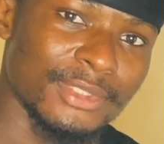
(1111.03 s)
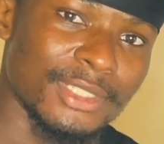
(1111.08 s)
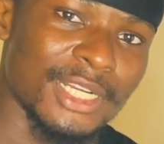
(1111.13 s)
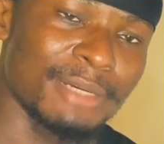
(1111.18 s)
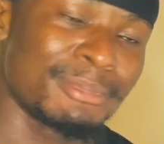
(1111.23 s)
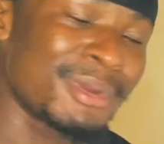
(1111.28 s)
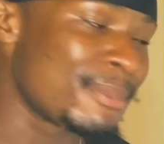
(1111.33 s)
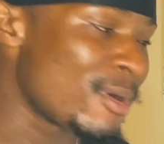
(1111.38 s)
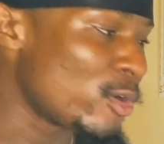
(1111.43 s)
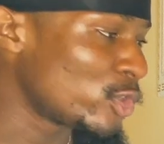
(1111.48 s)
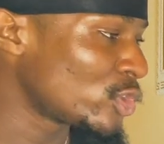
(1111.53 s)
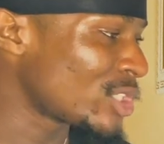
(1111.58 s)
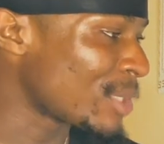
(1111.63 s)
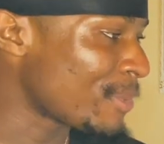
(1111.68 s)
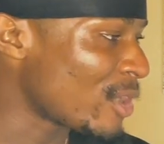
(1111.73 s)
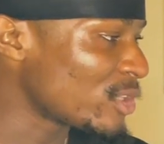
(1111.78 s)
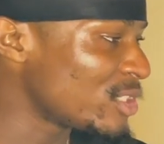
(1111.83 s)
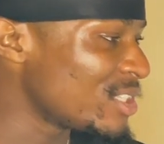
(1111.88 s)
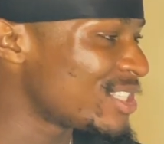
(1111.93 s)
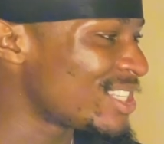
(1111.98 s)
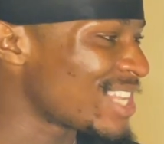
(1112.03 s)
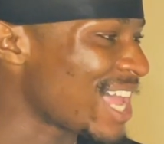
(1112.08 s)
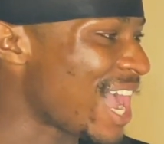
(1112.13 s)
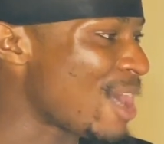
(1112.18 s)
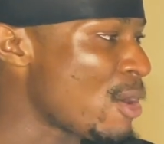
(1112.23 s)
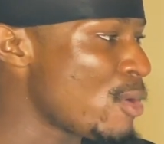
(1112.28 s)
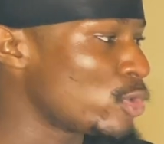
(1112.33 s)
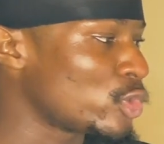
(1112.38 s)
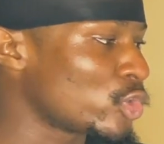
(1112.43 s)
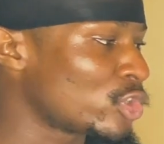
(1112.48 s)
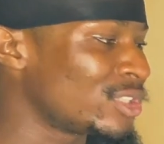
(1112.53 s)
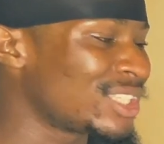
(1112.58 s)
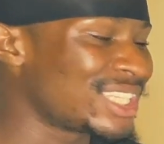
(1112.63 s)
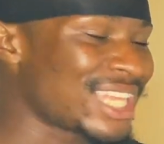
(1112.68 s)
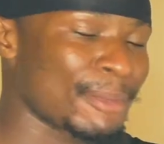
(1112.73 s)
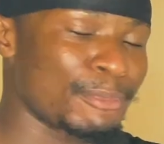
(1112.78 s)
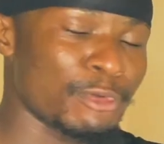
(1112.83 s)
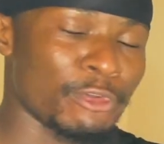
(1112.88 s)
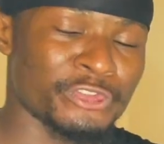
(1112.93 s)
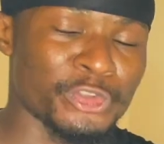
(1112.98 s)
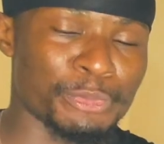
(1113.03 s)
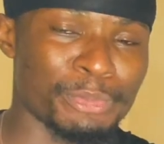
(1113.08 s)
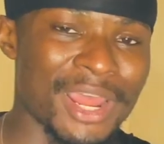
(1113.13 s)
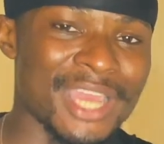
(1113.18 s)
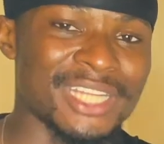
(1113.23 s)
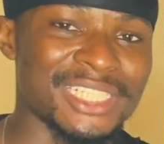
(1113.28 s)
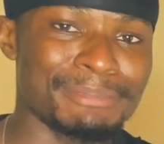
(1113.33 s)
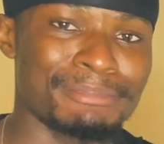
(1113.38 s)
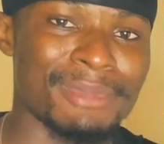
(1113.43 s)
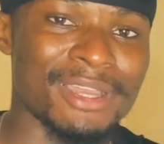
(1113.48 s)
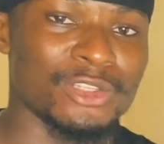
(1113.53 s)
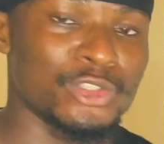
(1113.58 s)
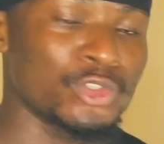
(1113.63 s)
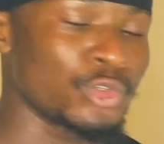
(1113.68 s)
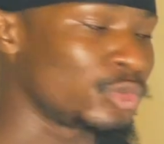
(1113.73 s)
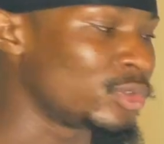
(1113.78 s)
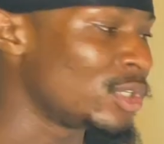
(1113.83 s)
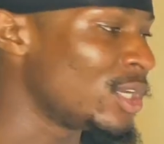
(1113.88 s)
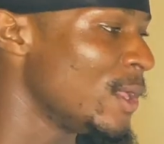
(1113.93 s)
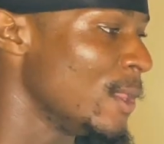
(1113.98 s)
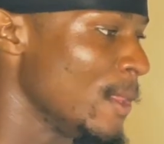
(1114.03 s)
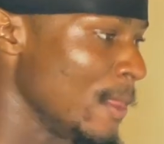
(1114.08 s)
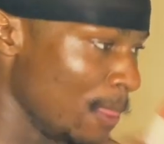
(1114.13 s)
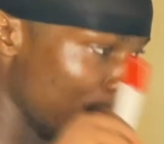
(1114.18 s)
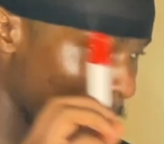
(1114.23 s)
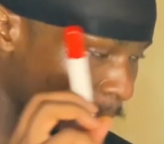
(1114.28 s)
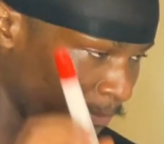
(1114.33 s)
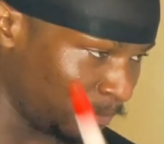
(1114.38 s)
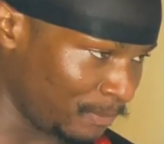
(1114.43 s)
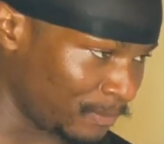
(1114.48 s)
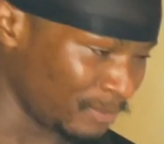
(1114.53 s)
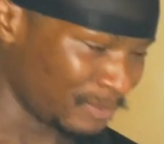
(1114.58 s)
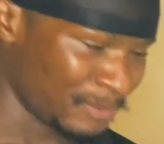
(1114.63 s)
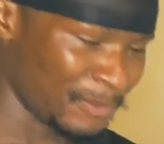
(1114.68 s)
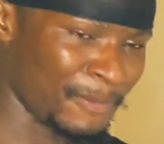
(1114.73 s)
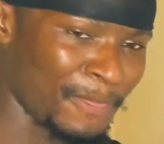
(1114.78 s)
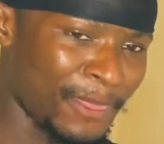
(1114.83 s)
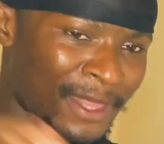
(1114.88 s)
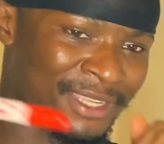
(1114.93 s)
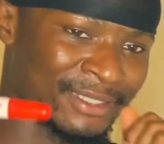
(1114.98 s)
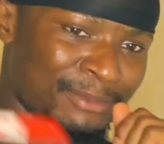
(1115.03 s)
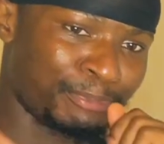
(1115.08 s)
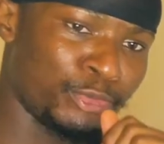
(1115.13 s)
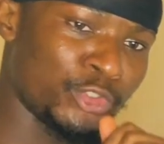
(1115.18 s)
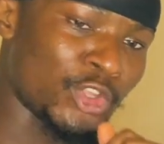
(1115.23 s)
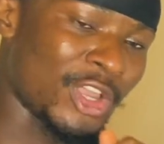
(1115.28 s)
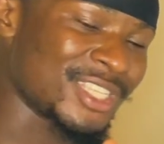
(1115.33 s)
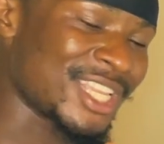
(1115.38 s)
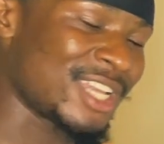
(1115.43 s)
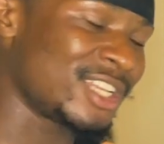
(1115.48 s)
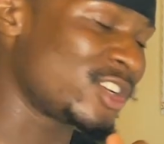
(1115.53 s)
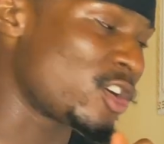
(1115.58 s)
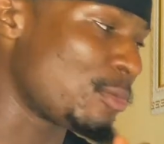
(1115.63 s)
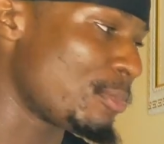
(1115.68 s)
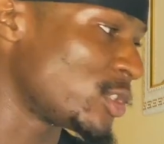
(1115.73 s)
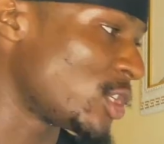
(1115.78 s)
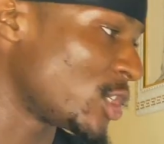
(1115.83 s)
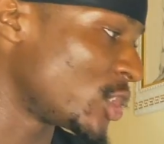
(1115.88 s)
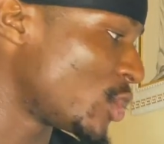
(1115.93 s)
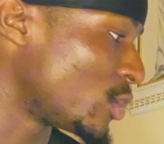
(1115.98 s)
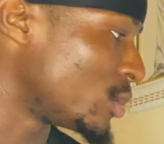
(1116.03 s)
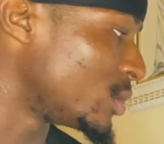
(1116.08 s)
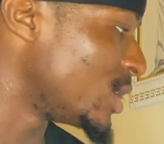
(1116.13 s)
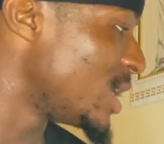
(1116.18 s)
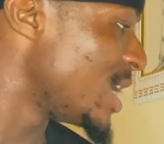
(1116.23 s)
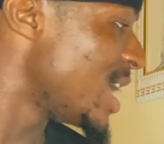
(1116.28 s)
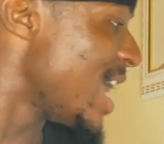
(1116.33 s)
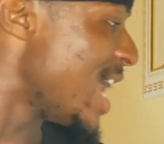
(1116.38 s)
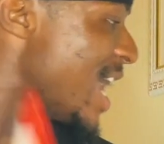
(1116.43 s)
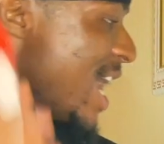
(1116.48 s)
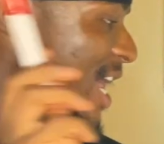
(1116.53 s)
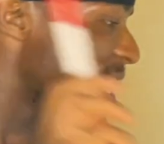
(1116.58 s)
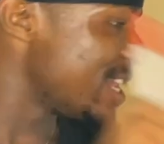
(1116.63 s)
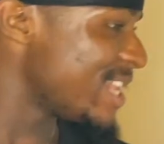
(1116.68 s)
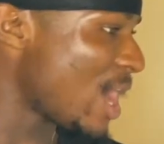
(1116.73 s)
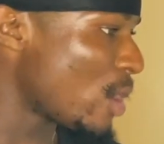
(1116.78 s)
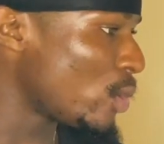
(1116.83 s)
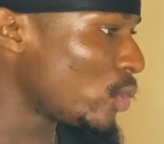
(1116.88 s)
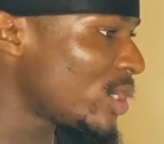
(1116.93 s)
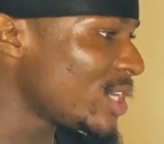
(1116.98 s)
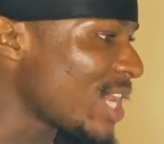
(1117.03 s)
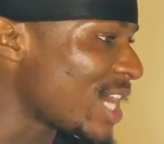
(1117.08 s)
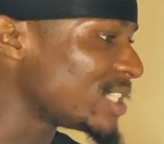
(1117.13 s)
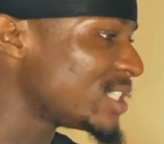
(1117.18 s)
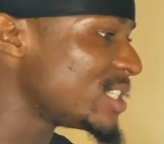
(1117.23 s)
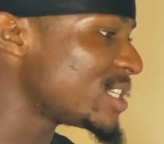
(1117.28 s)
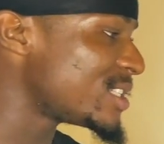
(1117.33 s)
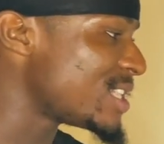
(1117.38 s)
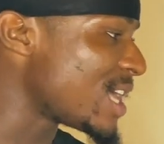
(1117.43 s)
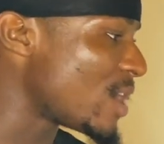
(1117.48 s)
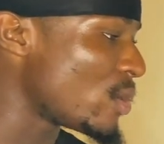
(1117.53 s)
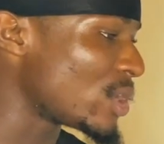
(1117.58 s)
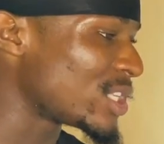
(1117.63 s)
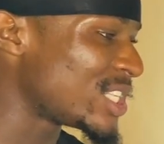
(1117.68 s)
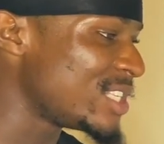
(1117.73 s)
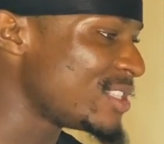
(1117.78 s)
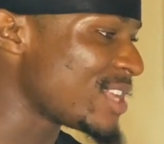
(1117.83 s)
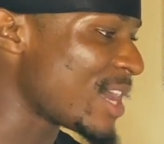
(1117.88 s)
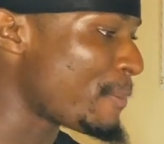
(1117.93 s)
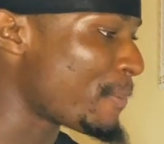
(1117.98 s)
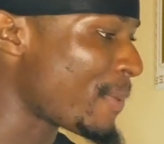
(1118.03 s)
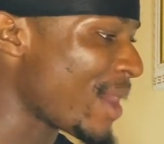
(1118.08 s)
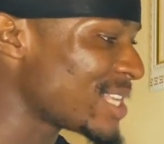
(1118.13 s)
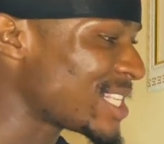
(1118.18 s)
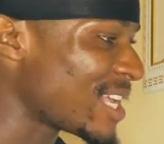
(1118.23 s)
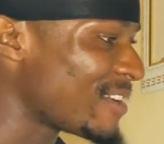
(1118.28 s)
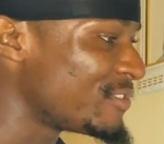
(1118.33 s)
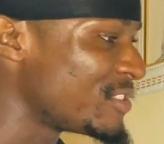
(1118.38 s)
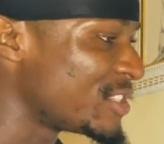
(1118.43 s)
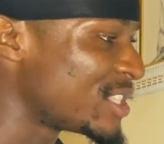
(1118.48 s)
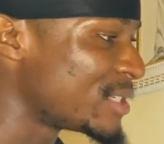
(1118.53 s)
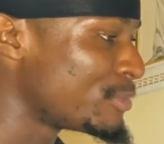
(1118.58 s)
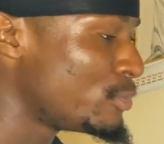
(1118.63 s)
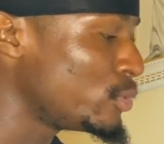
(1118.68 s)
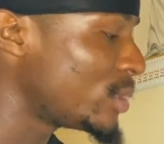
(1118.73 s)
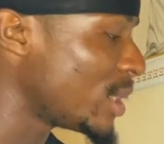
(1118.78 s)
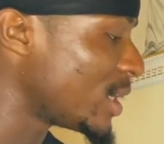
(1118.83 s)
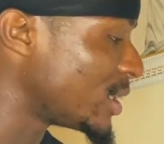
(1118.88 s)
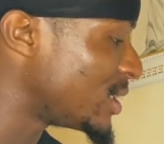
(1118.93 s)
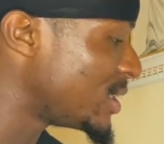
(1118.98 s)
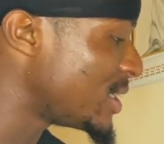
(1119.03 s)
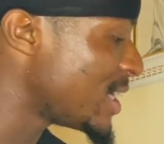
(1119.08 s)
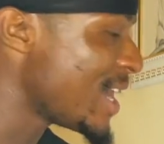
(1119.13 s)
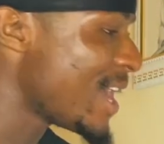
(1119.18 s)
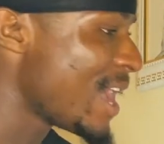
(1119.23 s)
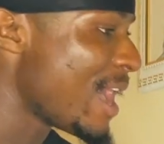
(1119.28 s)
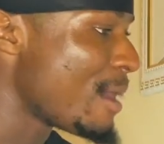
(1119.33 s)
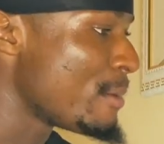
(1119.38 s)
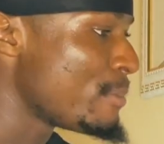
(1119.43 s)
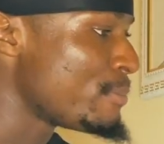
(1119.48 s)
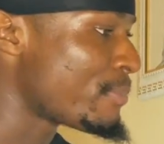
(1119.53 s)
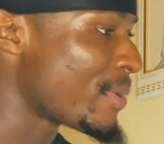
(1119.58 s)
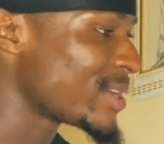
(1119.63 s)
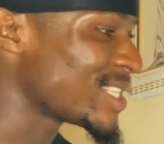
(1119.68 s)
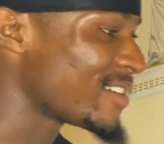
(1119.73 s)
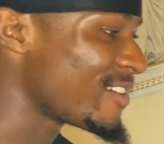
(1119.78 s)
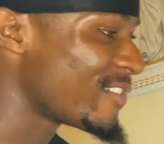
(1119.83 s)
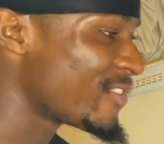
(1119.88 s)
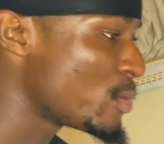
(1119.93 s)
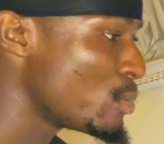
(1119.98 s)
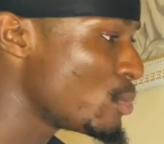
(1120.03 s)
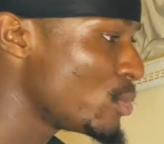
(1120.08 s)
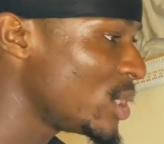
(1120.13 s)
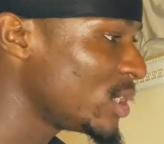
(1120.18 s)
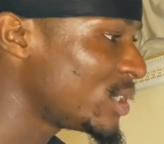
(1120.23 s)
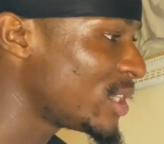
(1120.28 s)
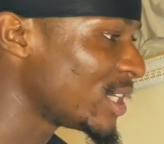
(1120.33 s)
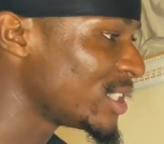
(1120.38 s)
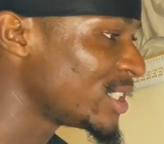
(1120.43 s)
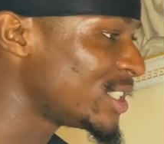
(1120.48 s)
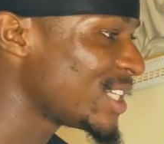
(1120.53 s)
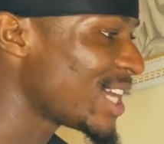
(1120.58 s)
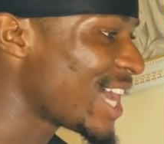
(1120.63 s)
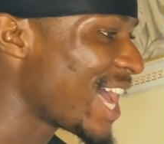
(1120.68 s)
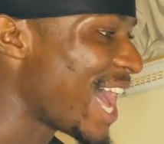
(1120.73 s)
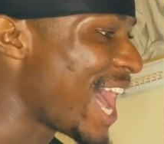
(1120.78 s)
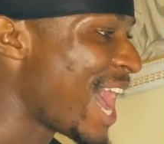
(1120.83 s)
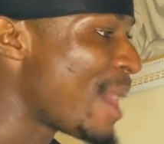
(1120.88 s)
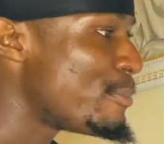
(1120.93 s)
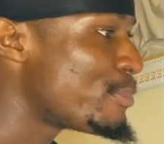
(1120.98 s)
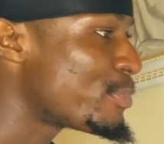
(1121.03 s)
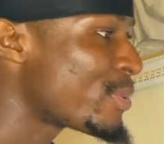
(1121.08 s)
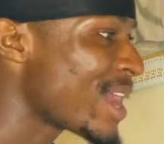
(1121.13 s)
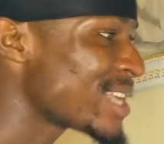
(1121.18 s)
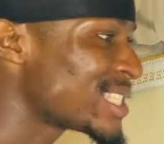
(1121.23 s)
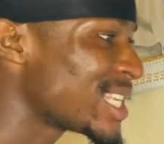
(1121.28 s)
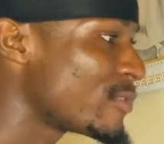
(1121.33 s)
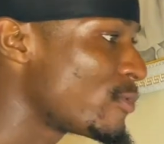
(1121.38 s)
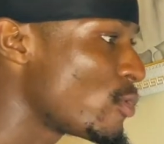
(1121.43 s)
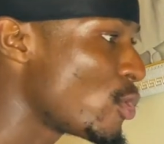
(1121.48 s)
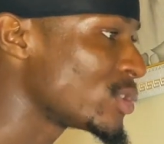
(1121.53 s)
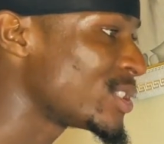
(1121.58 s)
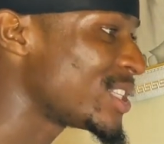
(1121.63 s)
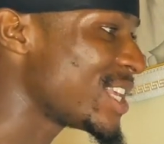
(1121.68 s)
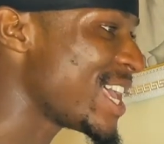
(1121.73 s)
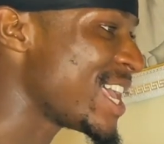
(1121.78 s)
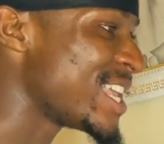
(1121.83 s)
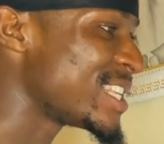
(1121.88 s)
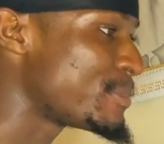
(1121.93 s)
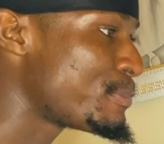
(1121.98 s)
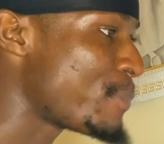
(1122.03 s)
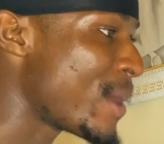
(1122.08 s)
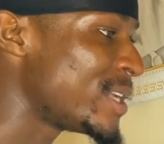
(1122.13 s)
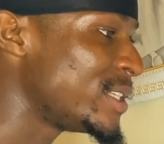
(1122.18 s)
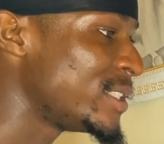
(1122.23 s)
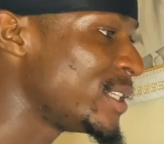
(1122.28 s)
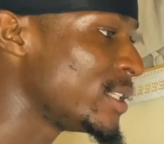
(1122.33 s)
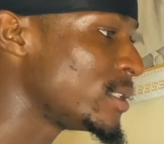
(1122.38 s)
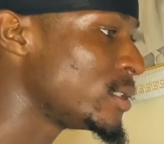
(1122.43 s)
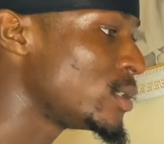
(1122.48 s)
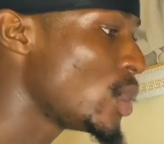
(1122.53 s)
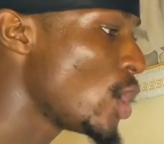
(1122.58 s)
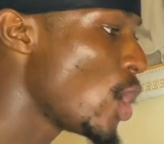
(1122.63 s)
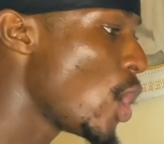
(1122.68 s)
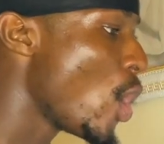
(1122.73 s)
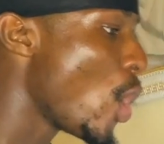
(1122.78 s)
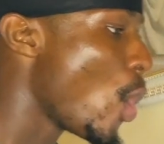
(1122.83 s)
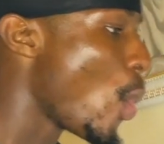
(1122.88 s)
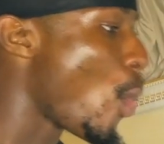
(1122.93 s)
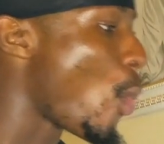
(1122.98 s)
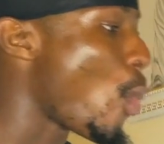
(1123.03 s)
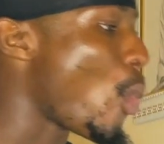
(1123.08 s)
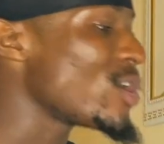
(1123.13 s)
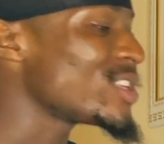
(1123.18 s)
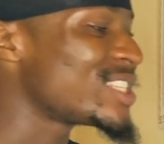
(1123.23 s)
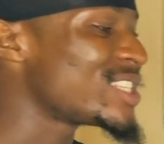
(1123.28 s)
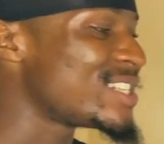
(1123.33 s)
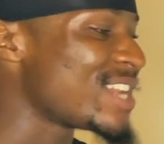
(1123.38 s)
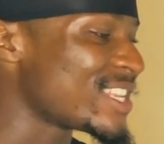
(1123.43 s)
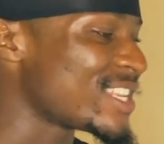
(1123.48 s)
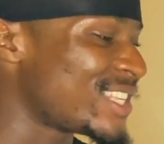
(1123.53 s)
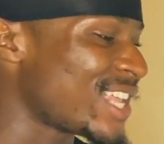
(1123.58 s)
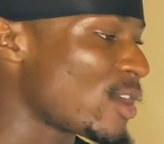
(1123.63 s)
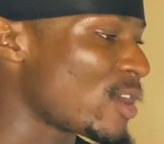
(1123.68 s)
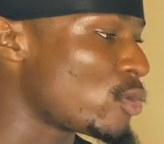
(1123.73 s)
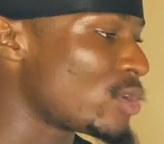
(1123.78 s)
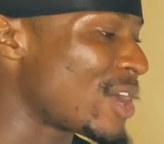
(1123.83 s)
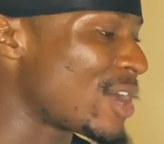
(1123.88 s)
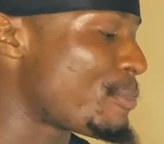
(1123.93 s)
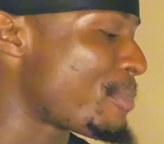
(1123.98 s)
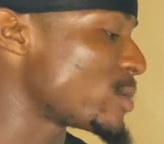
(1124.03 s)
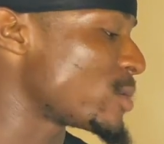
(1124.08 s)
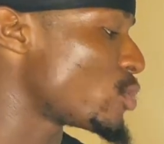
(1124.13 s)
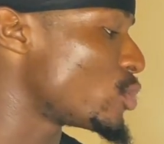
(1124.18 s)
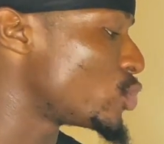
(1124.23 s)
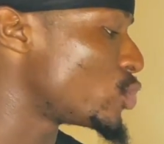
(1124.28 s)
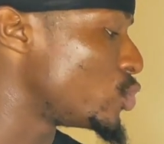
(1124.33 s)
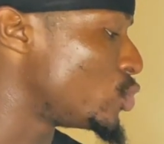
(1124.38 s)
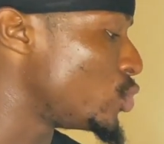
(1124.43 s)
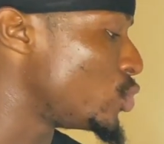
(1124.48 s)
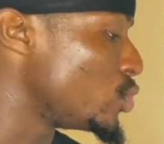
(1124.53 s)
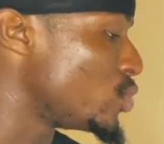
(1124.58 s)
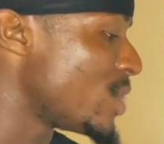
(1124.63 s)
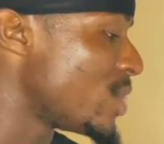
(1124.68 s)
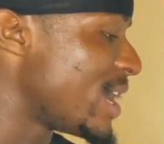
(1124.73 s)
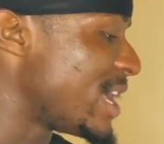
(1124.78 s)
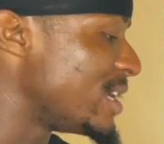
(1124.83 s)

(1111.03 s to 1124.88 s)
Remember, I was talking about this when we were talking type of supply and demand zone. Put your answer in the comment section. Now, looking at this now, you're seeing that price have distributed, price have accumulated, and price have what? Expanded. What's the next cycle that price wants to do?